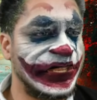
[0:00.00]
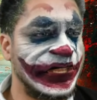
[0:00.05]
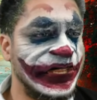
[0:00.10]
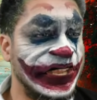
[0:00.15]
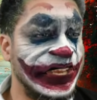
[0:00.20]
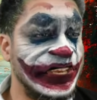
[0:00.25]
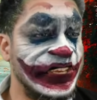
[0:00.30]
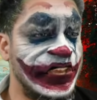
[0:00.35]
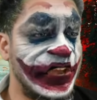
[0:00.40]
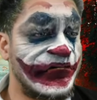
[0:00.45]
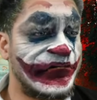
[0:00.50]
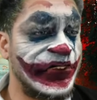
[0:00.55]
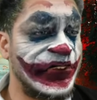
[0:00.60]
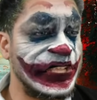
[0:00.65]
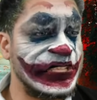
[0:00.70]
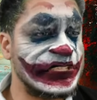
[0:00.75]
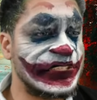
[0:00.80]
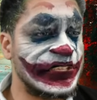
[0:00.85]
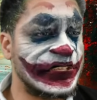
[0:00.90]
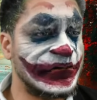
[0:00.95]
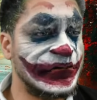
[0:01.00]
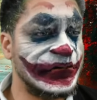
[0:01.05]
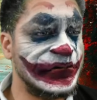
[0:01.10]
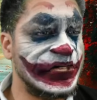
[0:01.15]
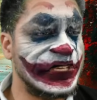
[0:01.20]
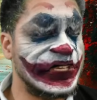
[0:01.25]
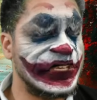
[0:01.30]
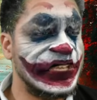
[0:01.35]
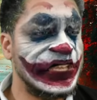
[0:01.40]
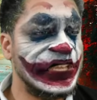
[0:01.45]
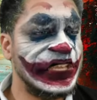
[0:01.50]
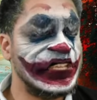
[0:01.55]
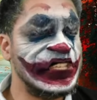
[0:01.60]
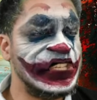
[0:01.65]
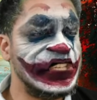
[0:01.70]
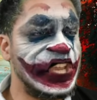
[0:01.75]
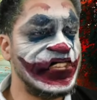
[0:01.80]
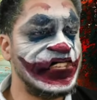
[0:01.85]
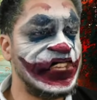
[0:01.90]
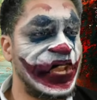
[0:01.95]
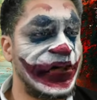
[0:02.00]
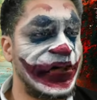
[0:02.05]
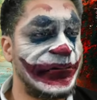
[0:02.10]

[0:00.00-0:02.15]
in deference to the J.J.